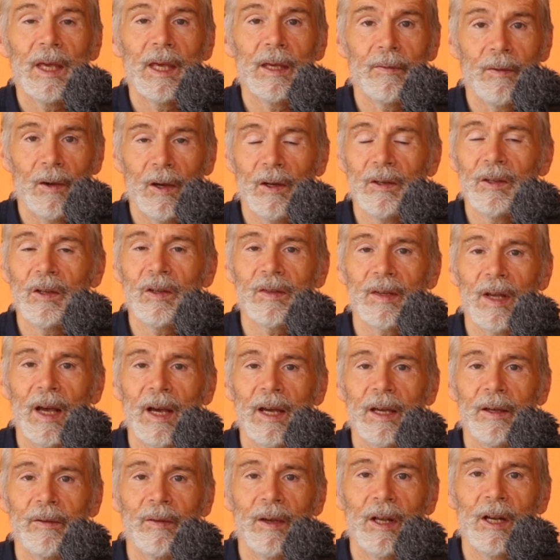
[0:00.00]
Inverters
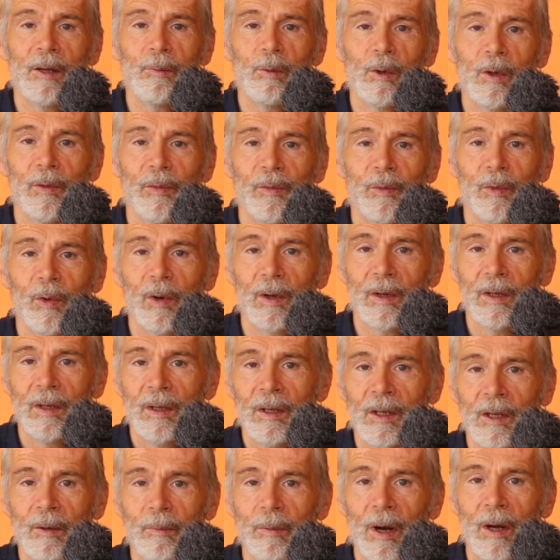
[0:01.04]
are available for
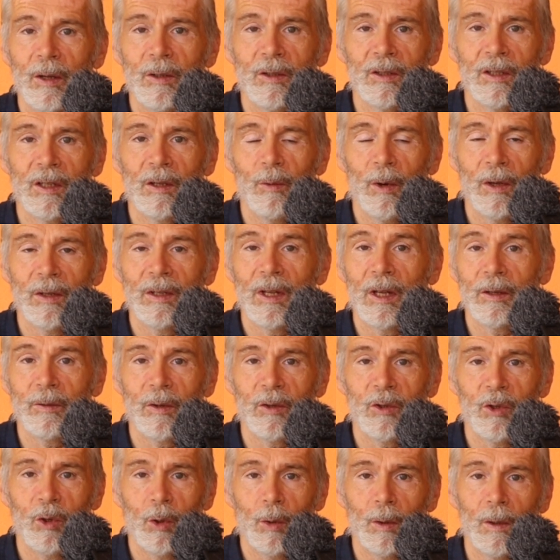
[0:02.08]
about uh,
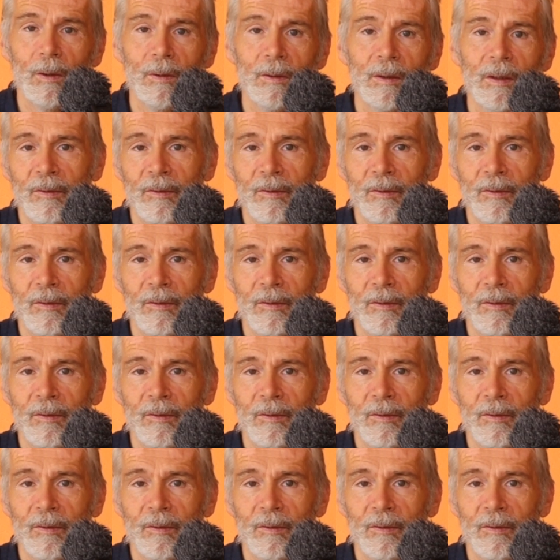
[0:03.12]
100 euro